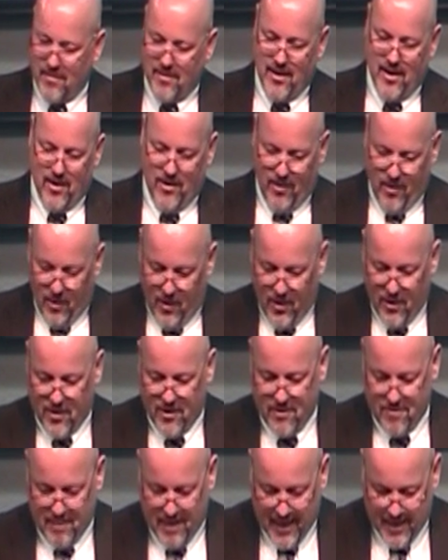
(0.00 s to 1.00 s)
They're
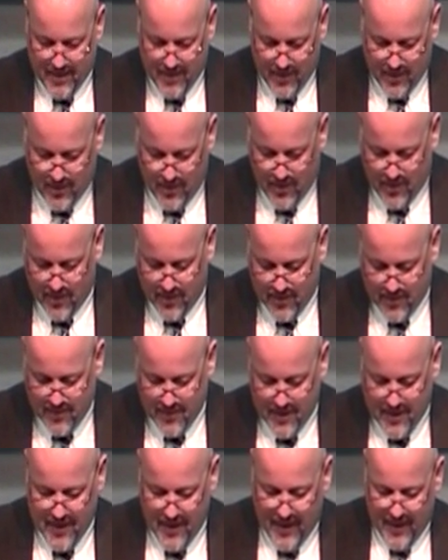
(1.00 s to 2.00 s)
ordered by the Lord,
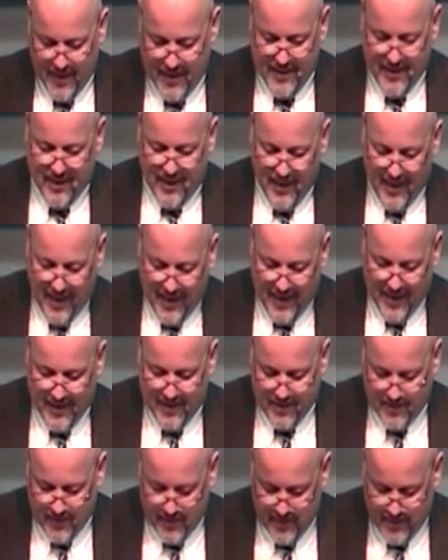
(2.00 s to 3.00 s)
and he
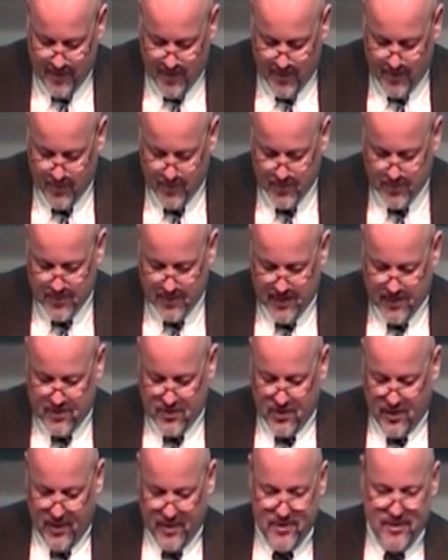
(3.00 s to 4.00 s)
delighteth in those that
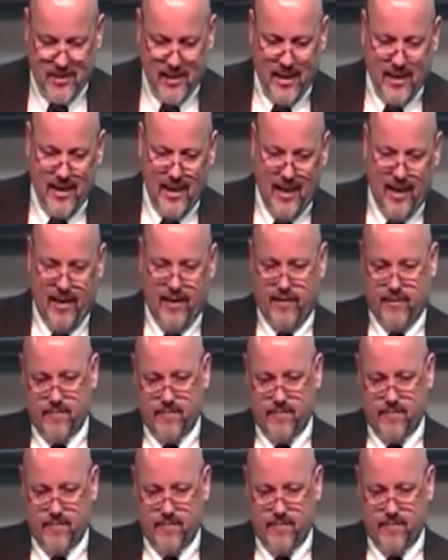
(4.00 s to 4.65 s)
trust in him.